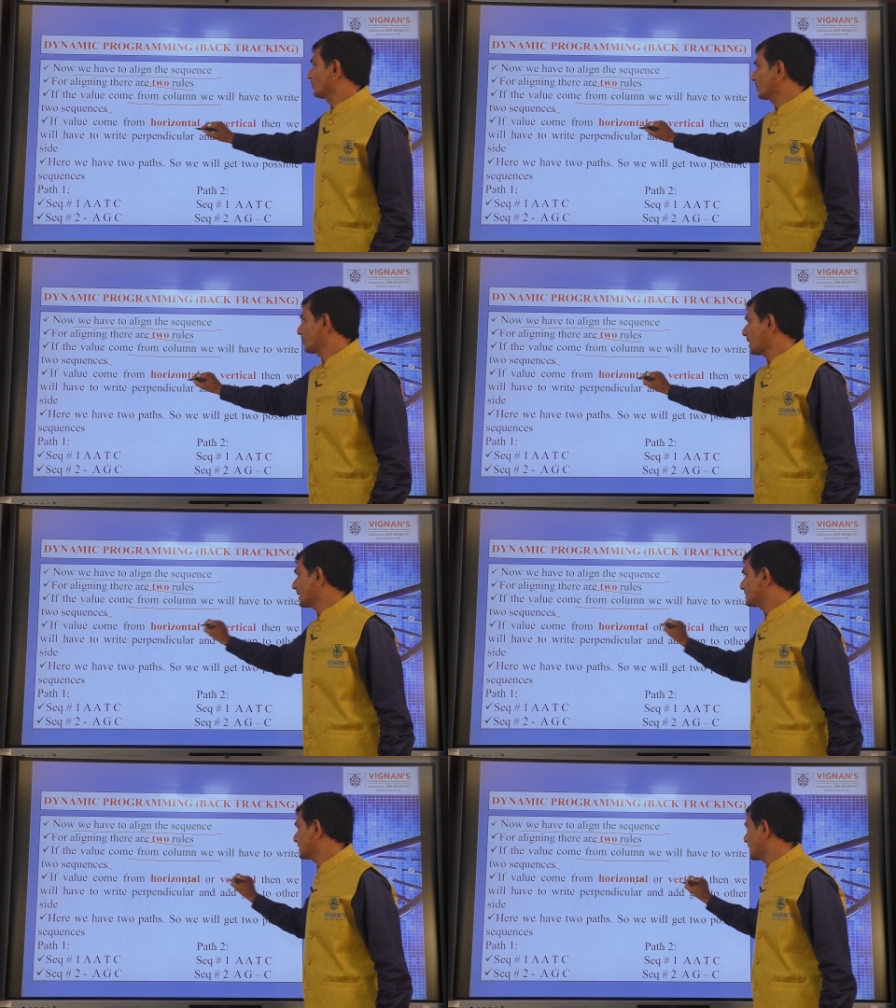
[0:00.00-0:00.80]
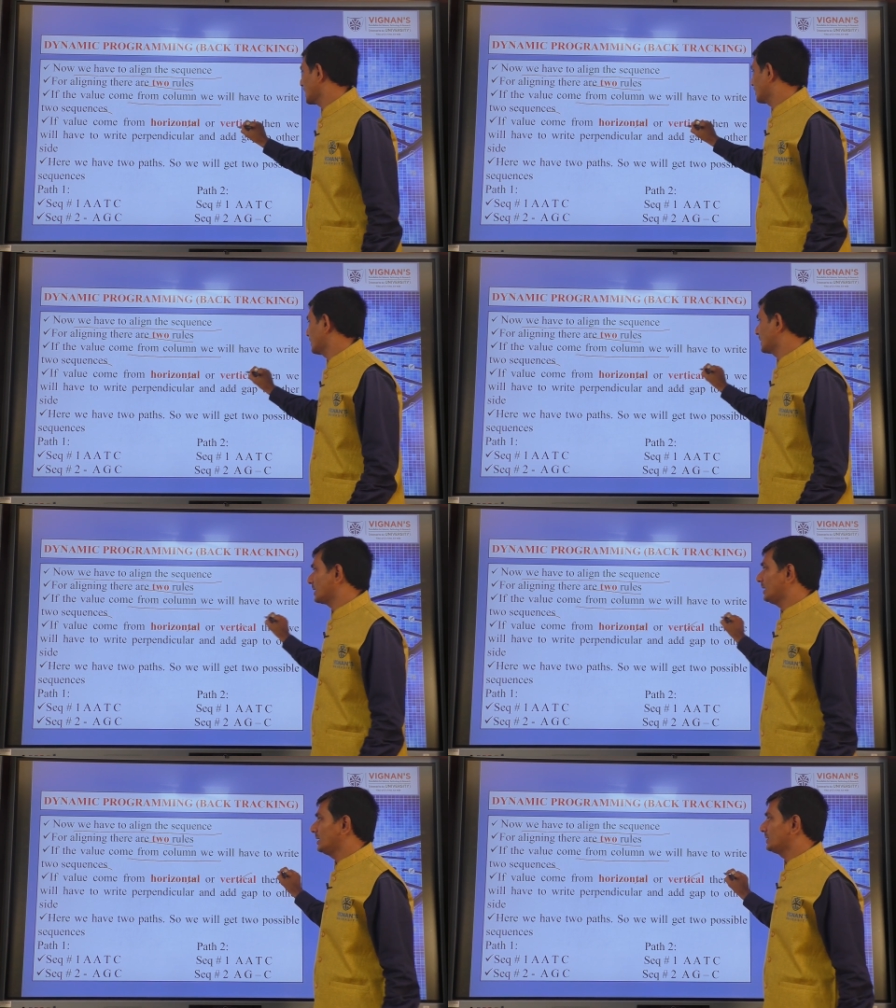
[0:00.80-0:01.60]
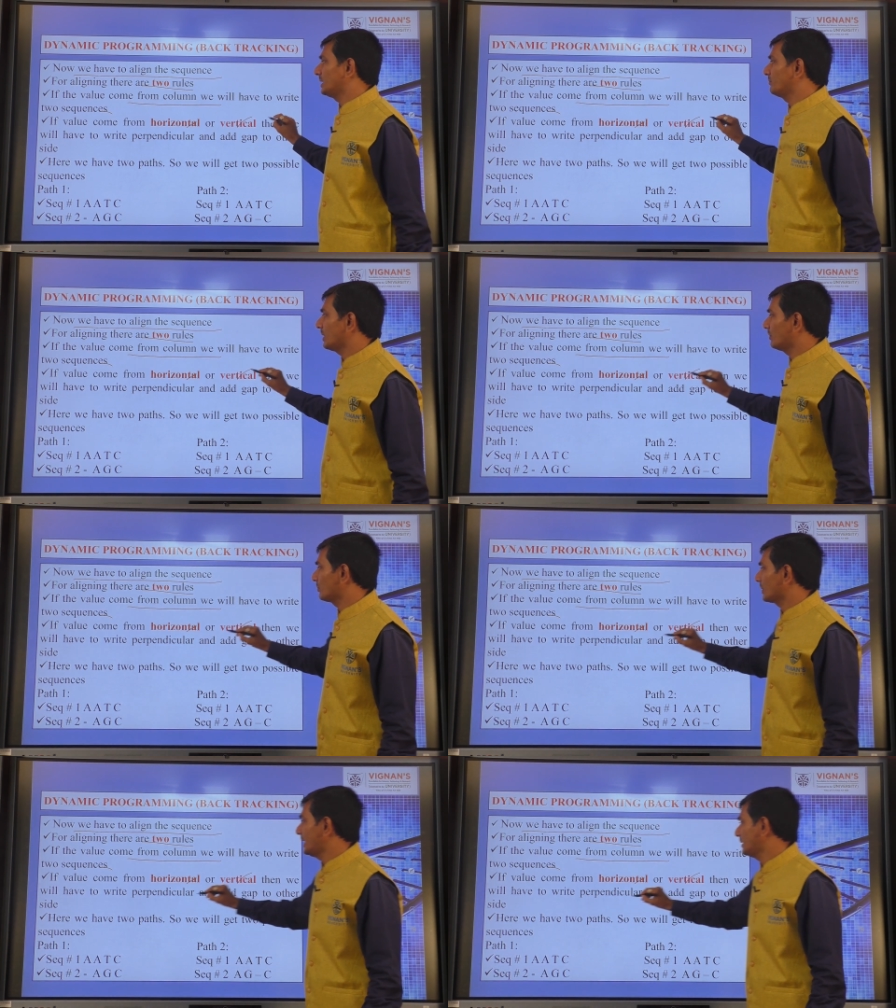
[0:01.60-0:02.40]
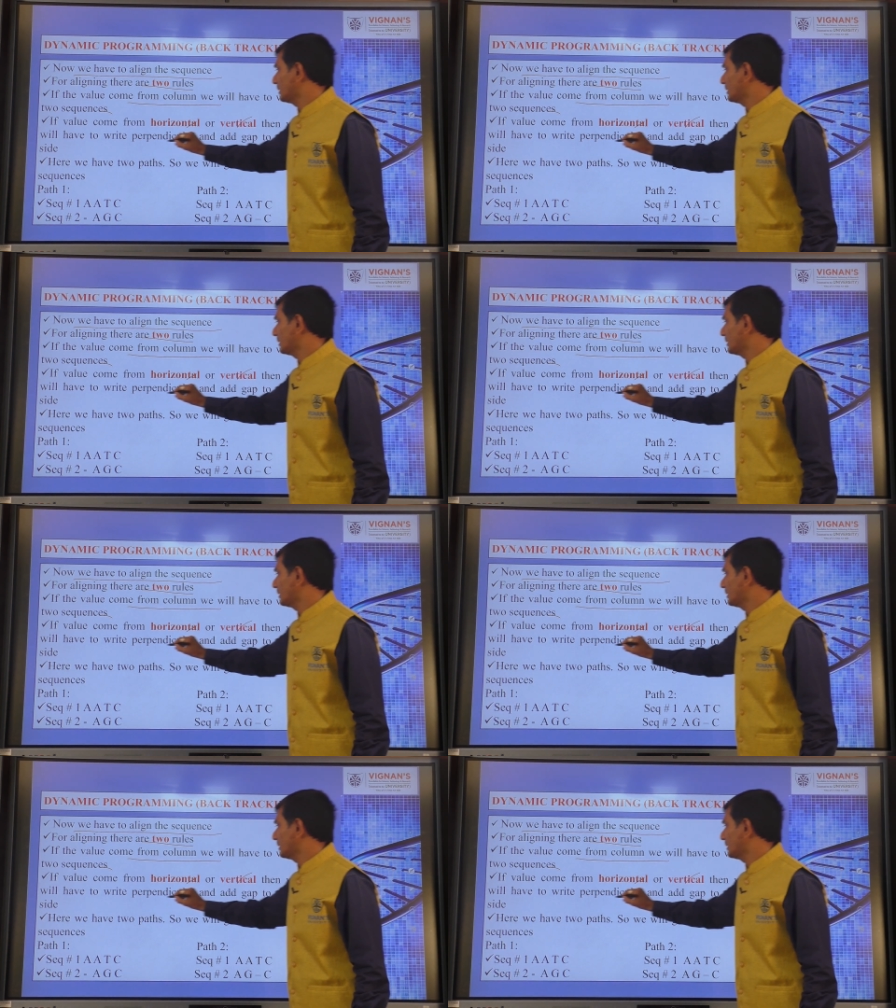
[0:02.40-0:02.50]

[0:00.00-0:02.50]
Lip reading: from horizontal or vertical, then we have to write